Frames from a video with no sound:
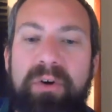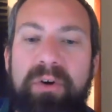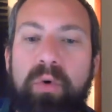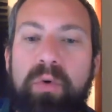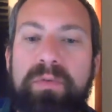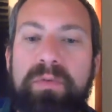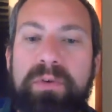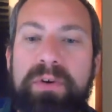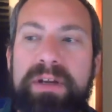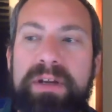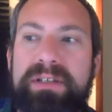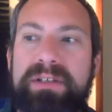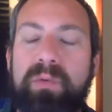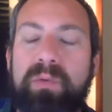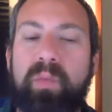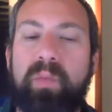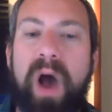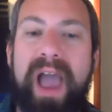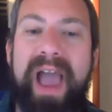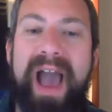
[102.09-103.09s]
over into
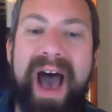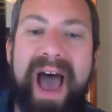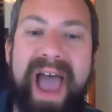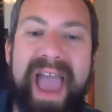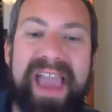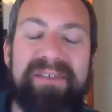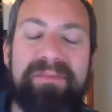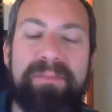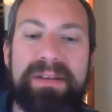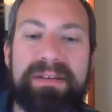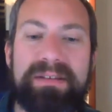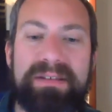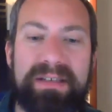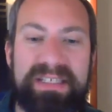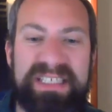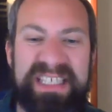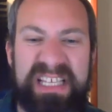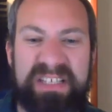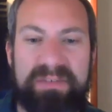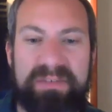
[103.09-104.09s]
why I have been
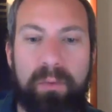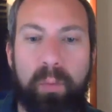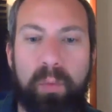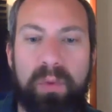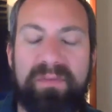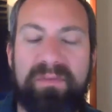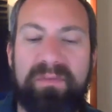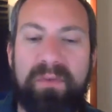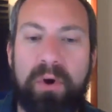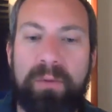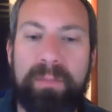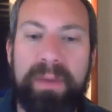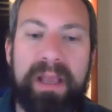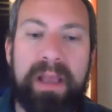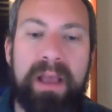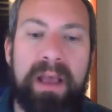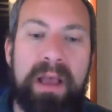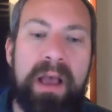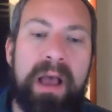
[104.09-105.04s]
successful with farming.